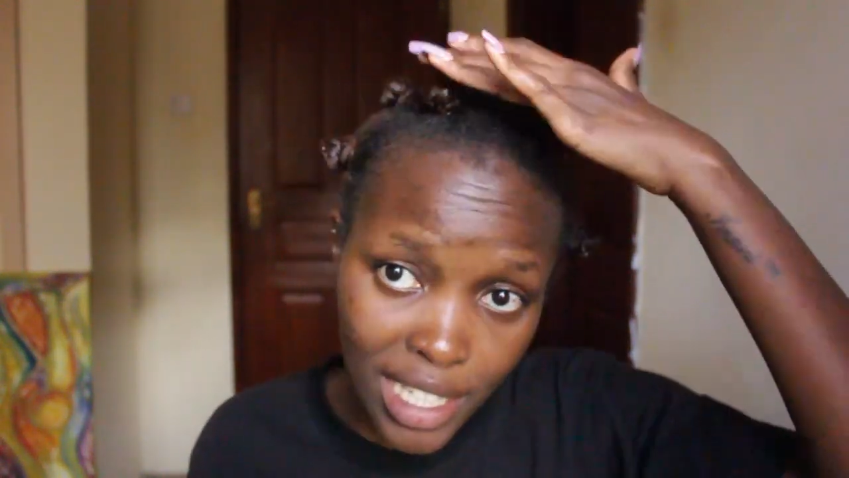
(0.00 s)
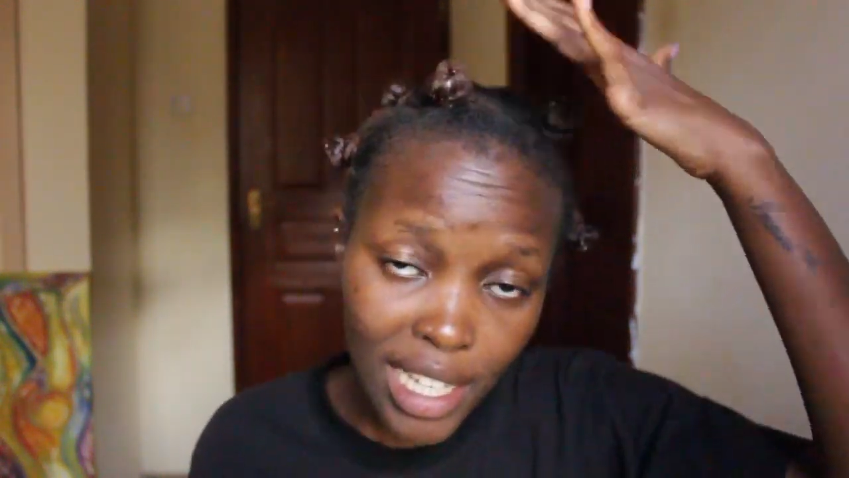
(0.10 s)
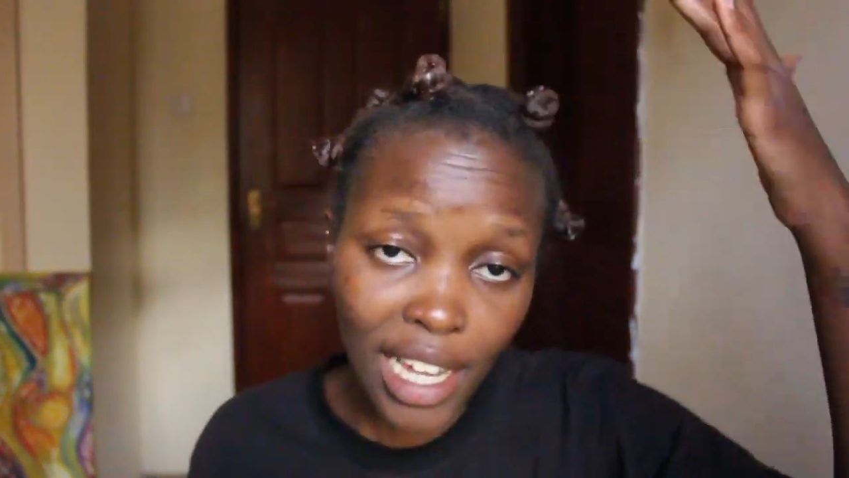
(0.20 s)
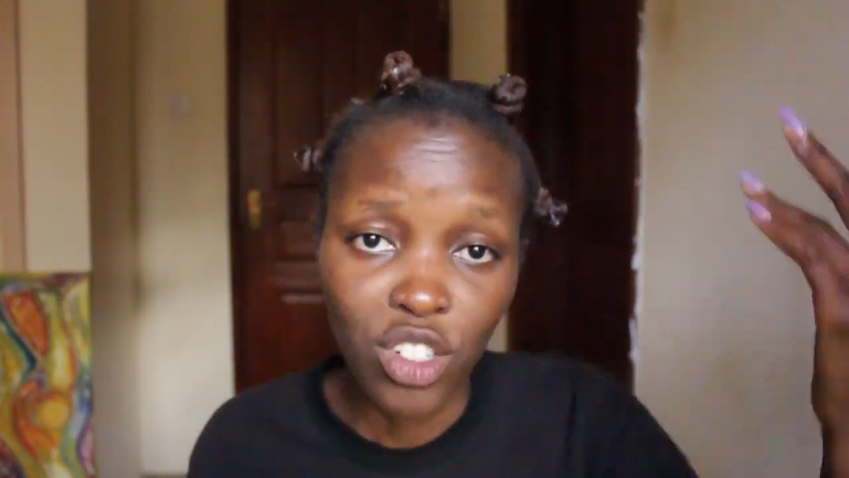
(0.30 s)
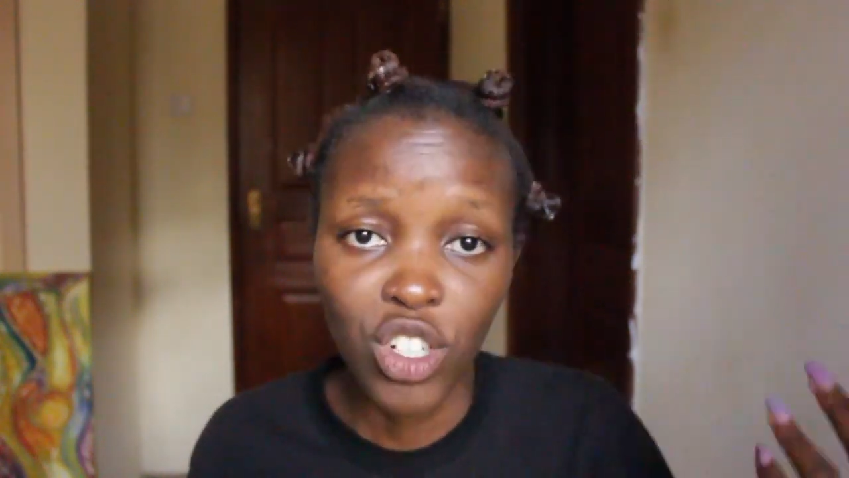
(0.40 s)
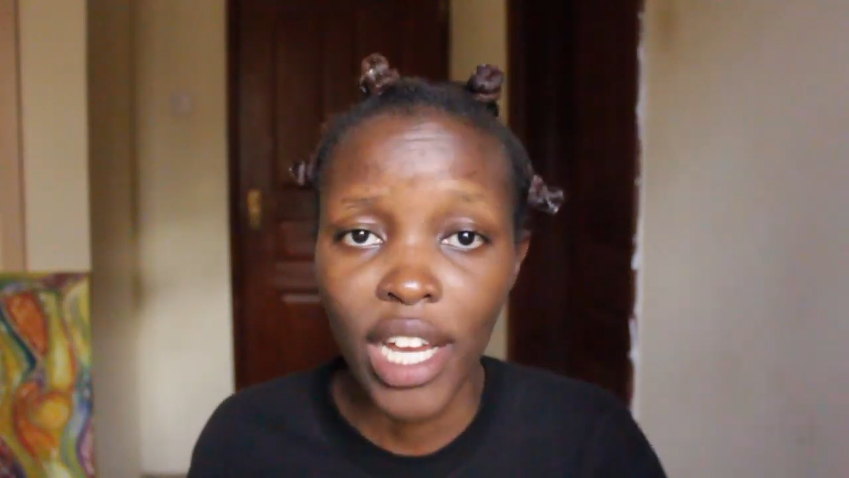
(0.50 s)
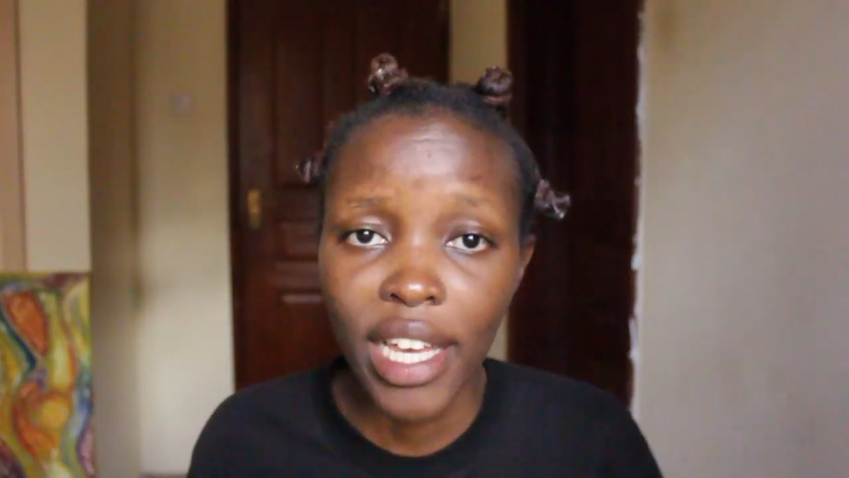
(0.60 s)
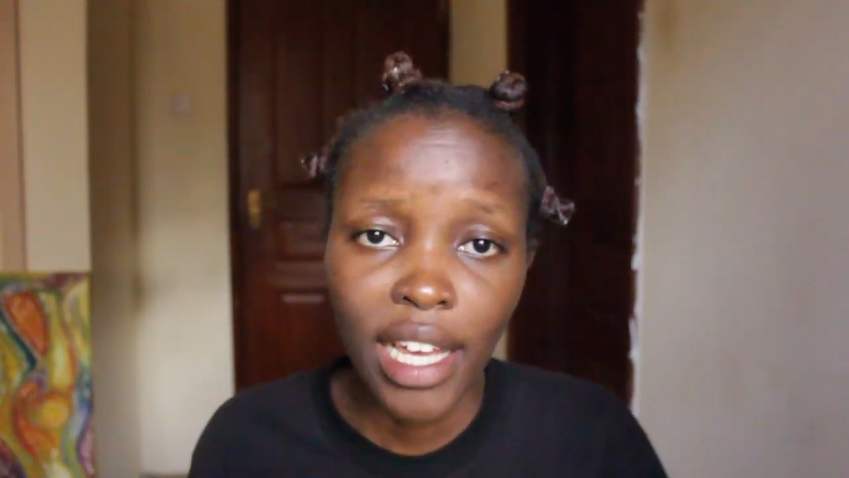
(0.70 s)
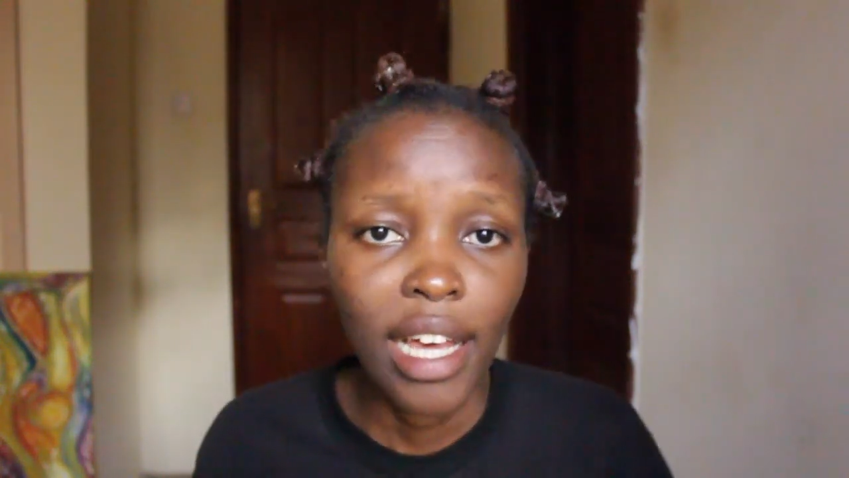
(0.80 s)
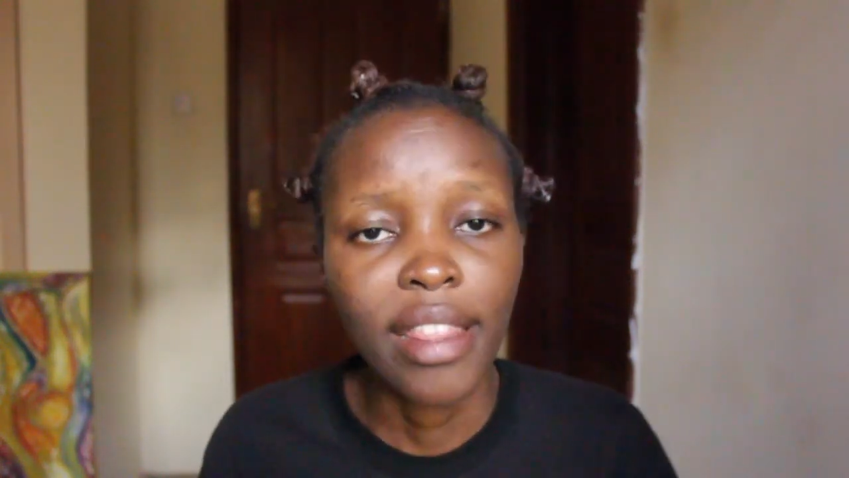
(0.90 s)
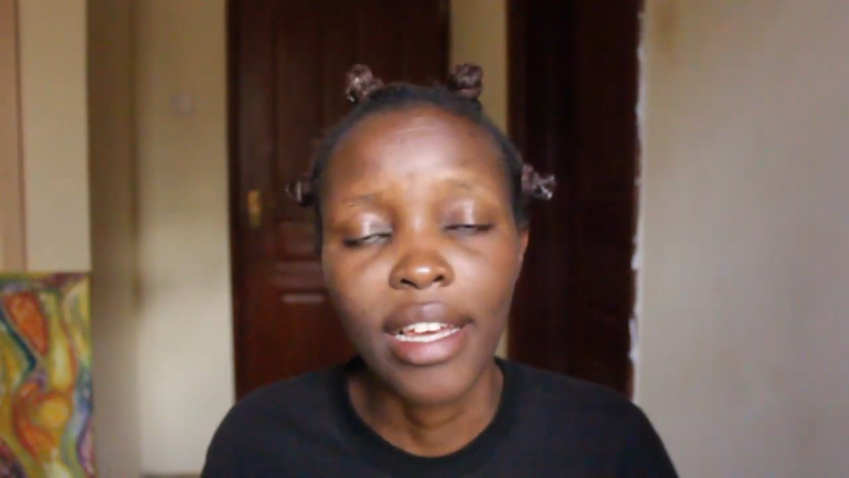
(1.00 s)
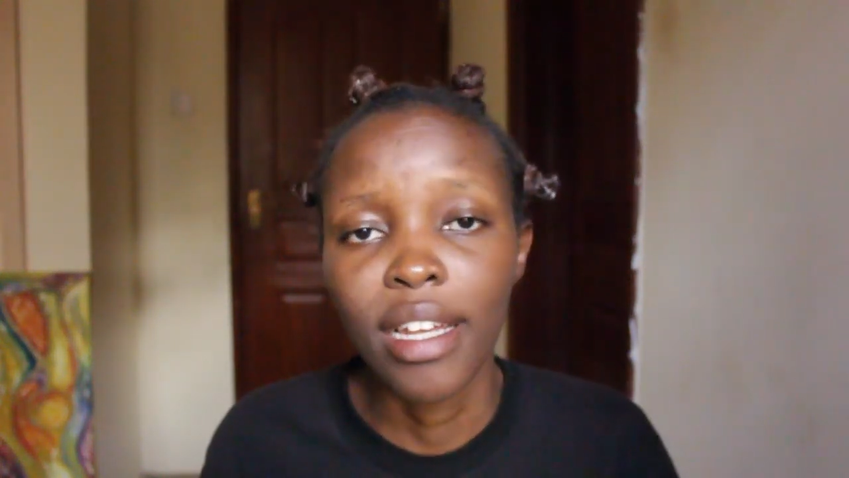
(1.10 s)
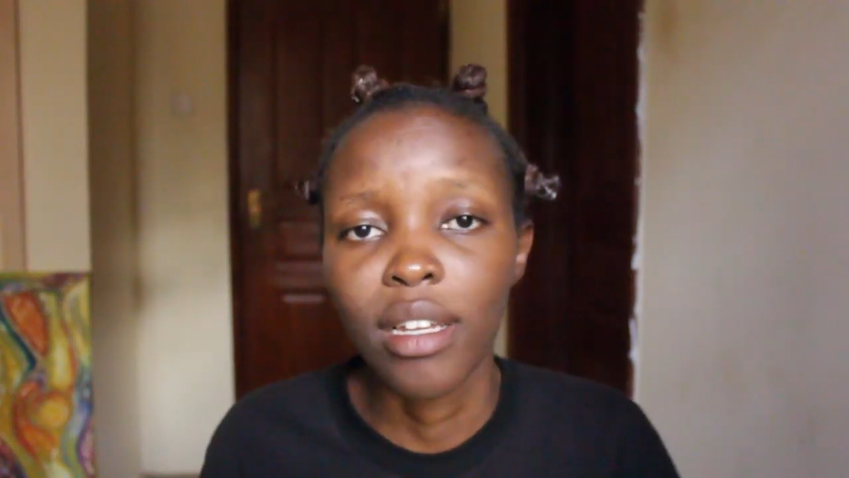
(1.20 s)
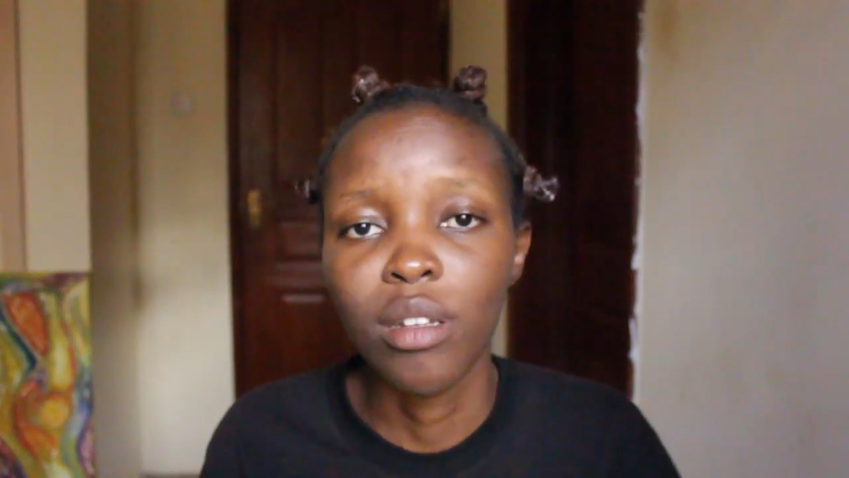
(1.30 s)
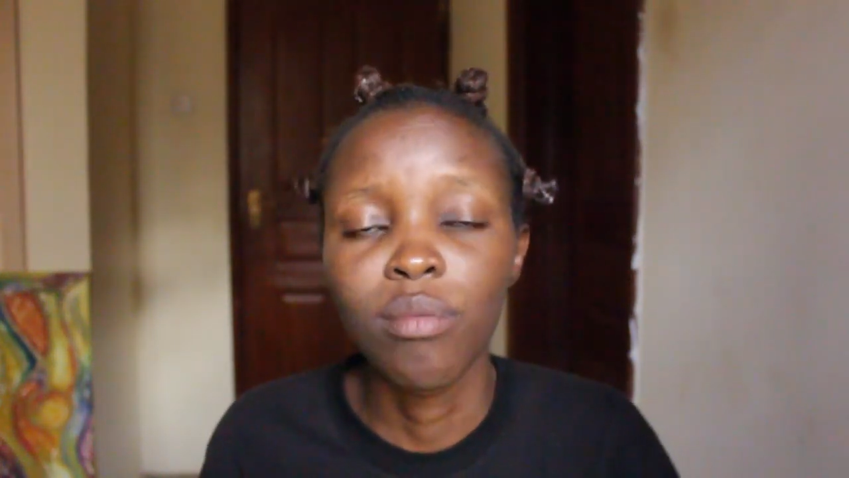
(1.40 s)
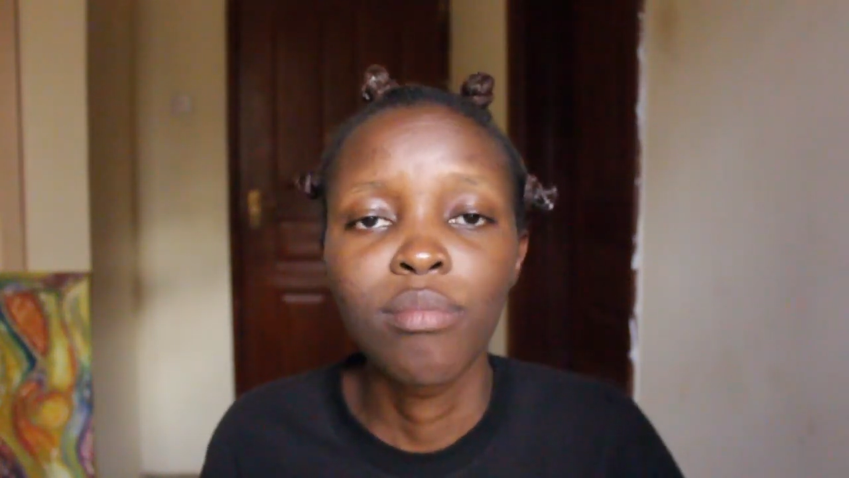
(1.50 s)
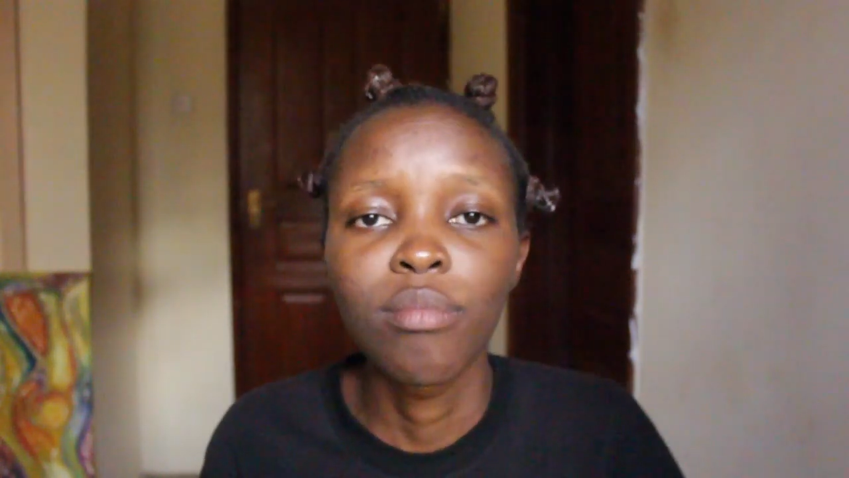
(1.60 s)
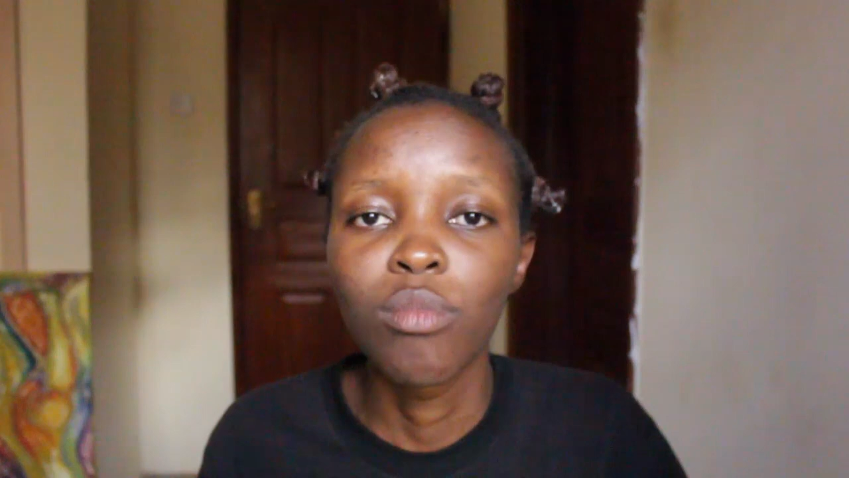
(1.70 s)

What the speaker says: air dry, and then